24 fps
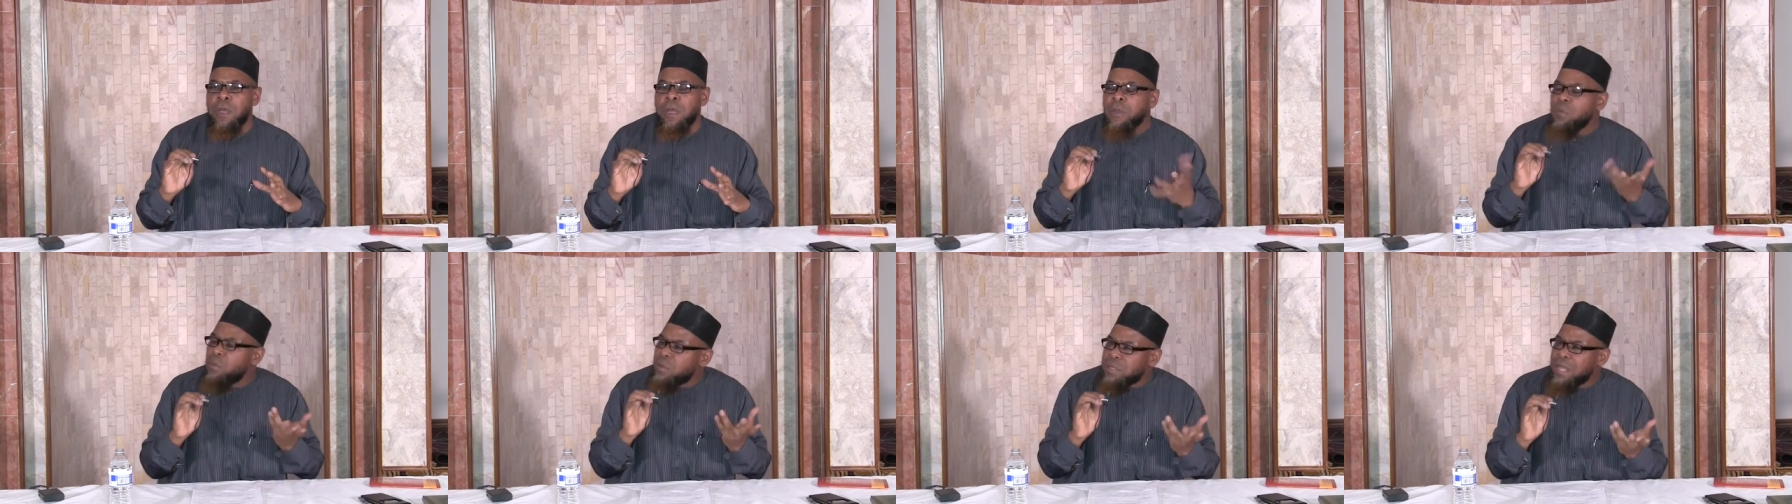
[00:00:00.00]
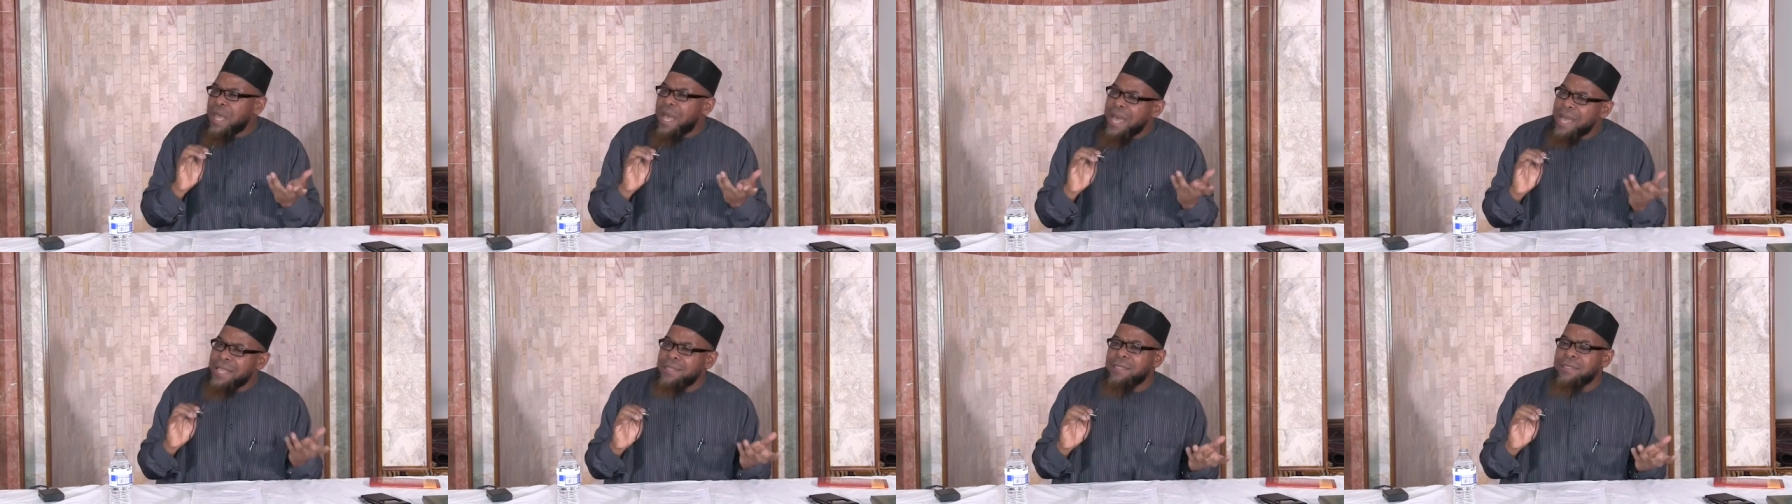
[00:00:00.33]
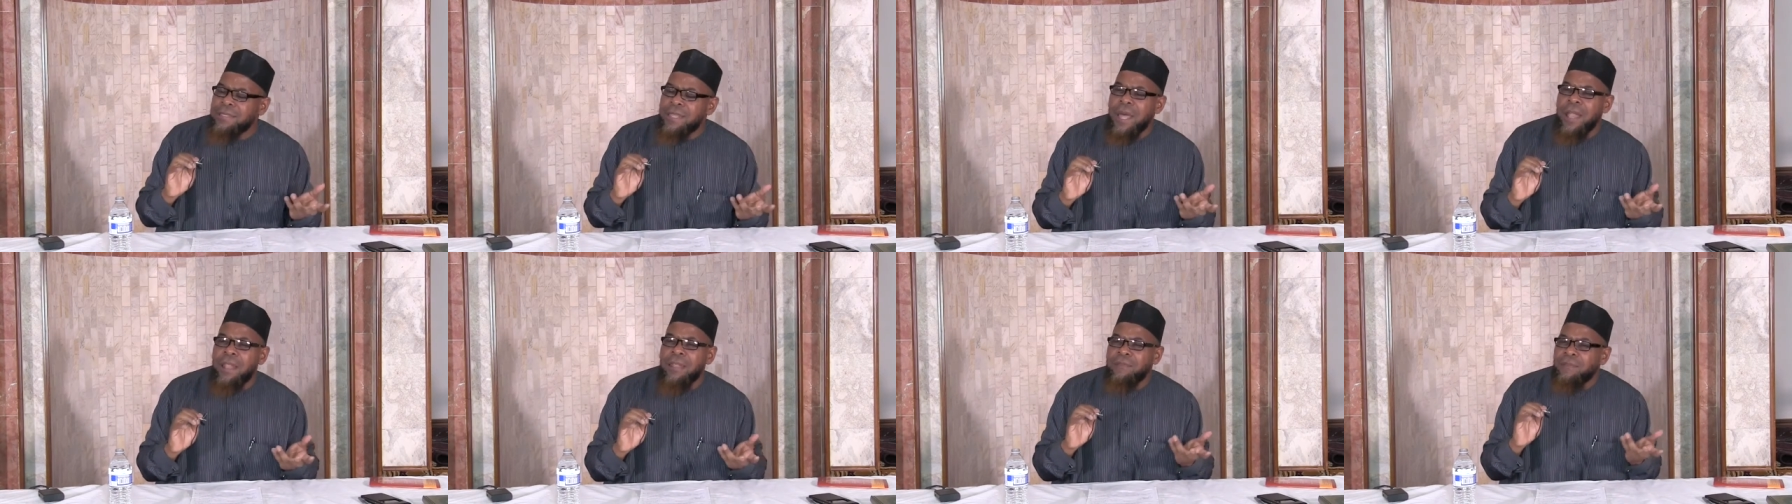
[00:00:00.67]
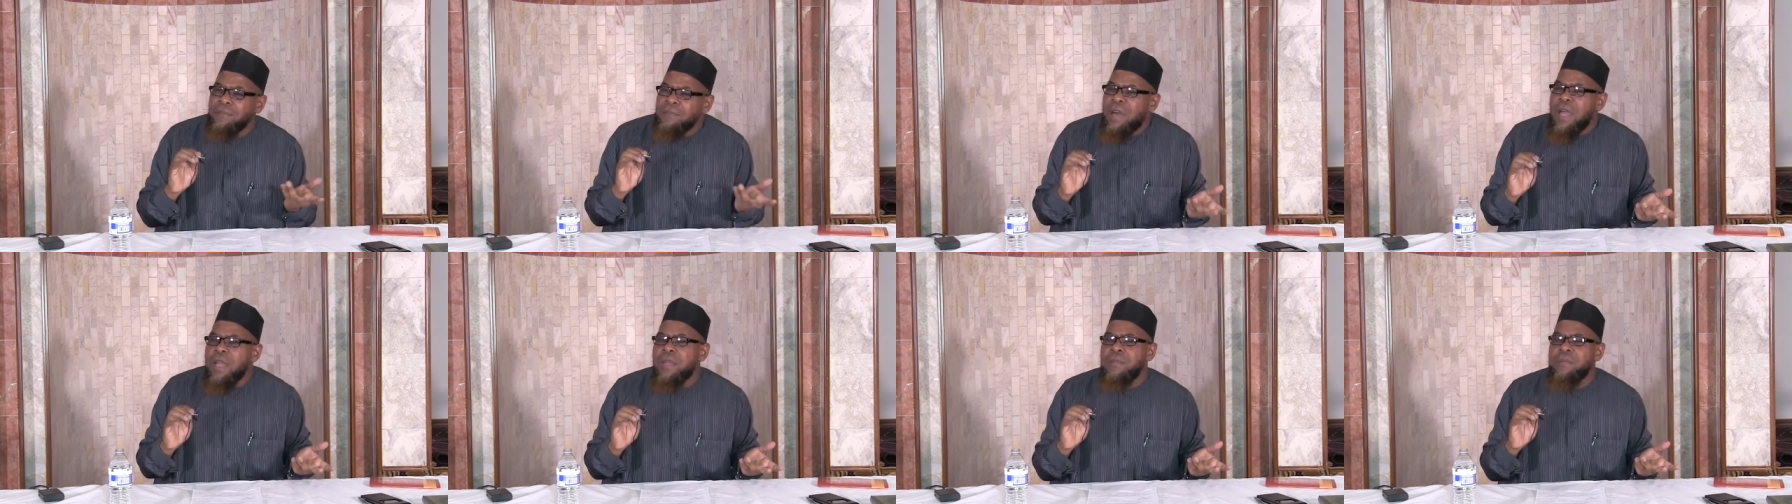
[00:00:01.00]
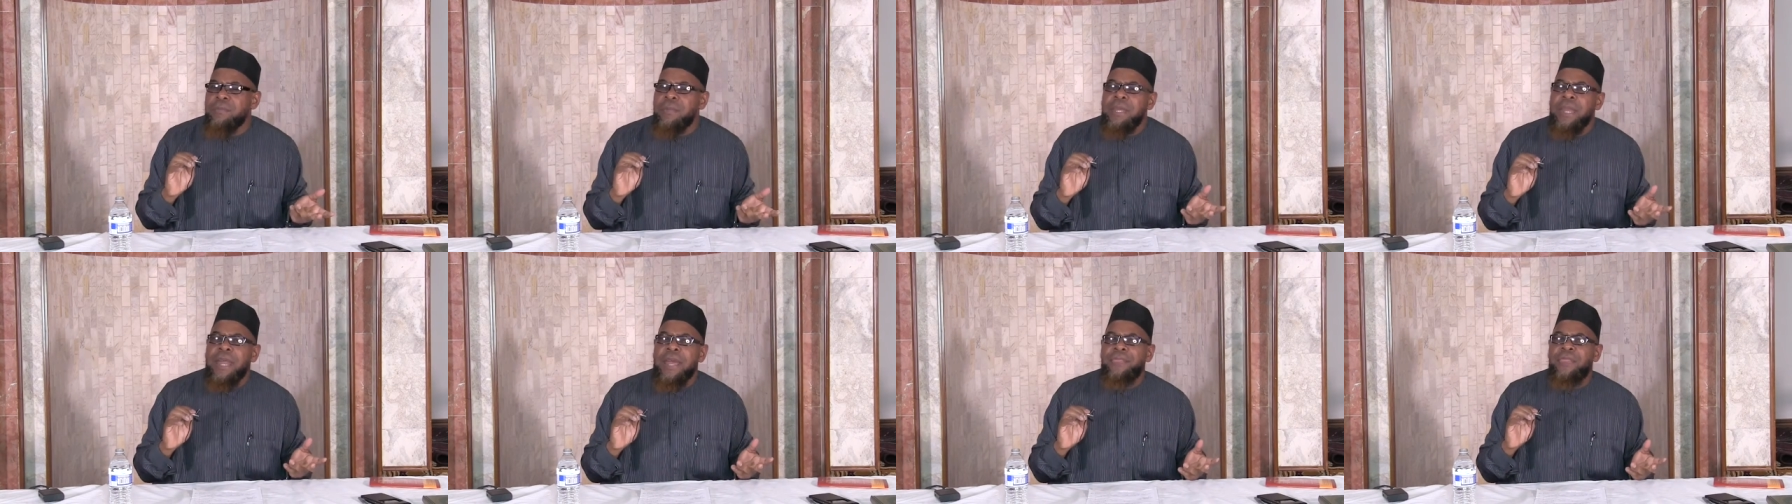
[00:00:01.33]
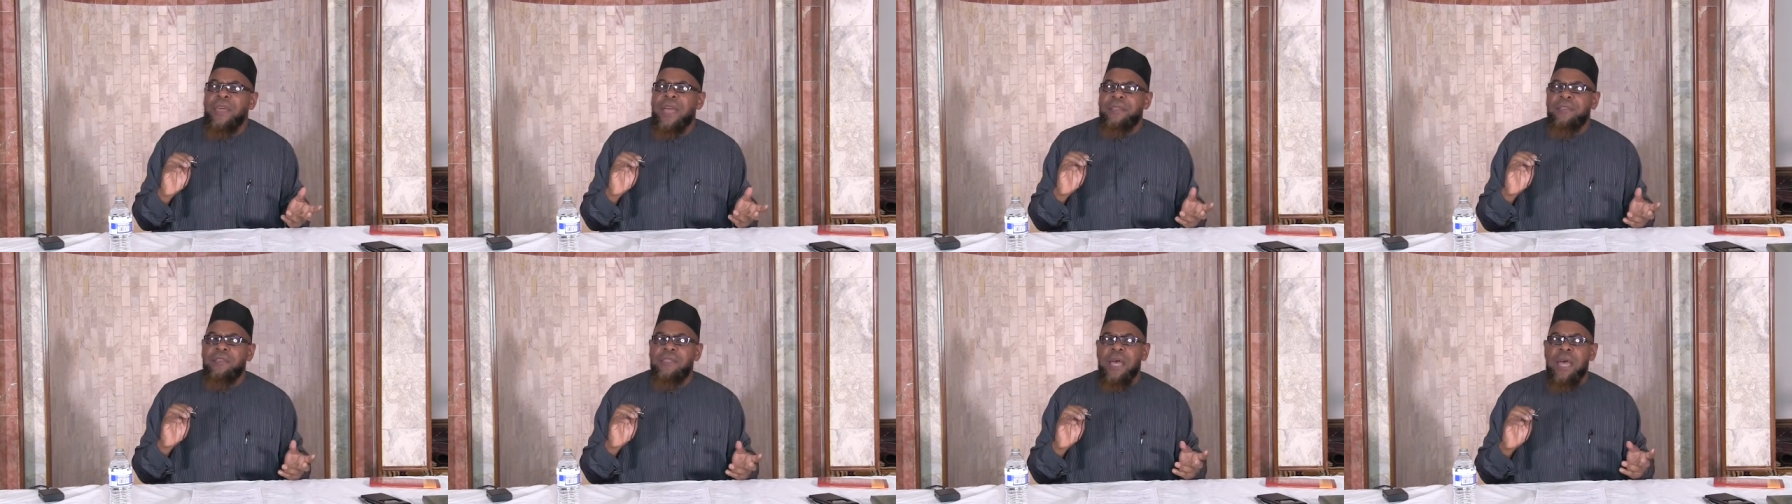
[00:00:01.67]
it was a hostile environment
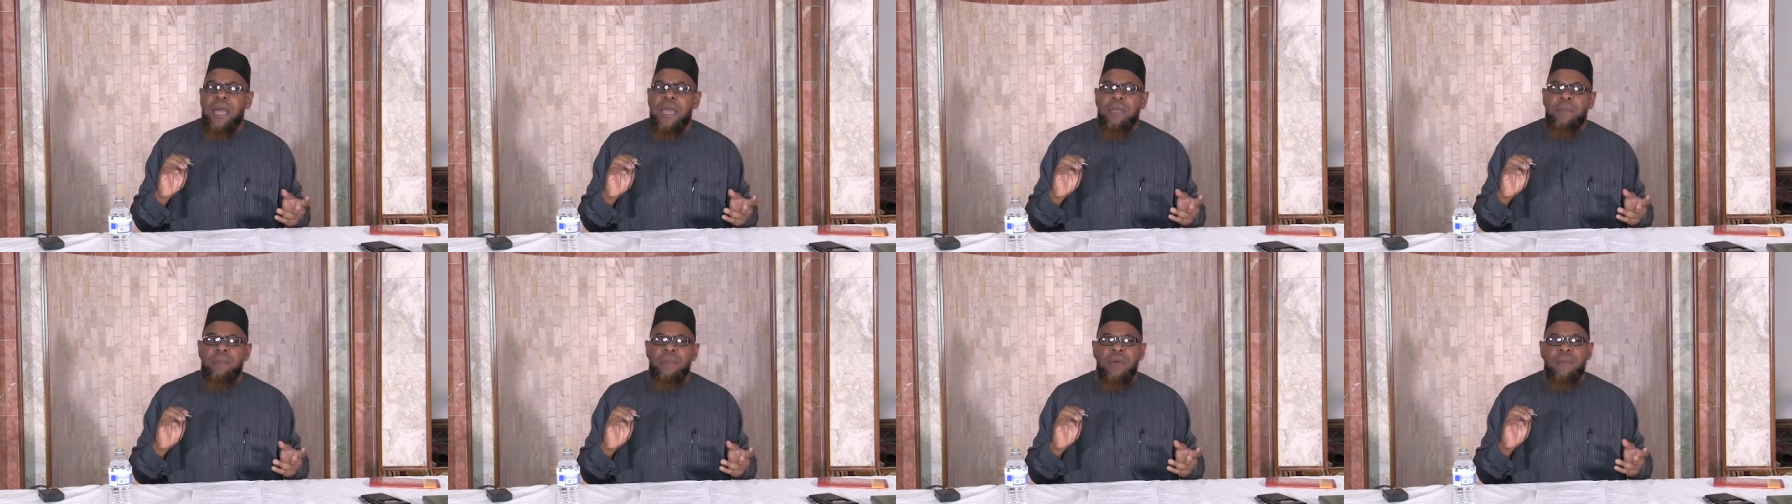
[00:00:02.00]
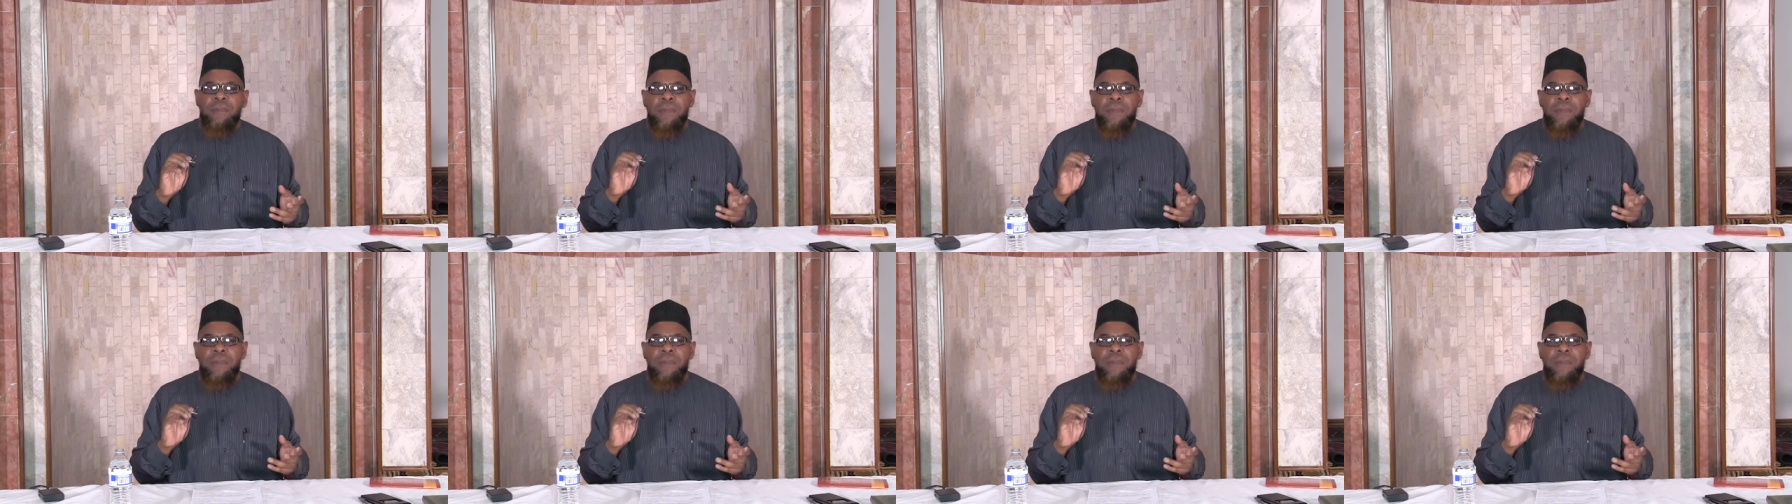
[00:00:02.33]
at that time,